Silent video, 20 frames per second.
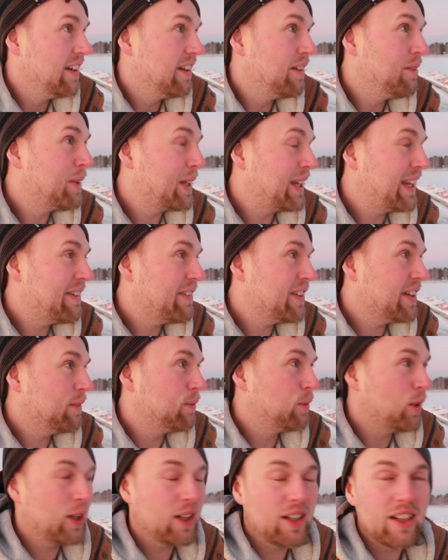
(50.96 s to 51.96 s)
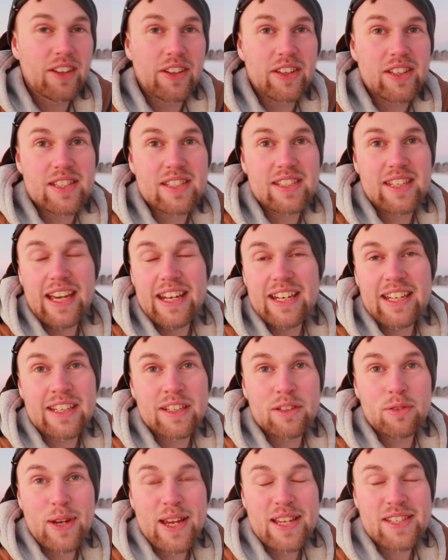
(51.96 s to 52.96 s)
We live in a world that is getting
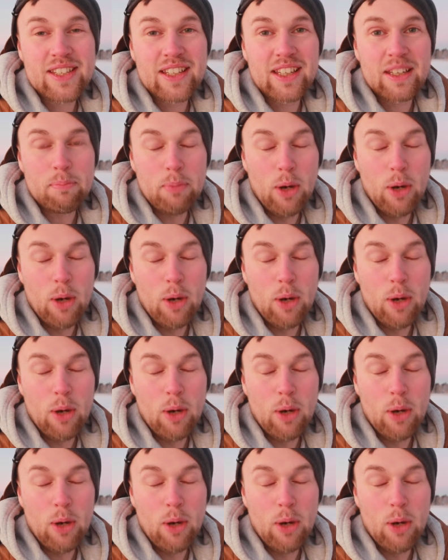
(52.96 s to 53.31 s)
increasingly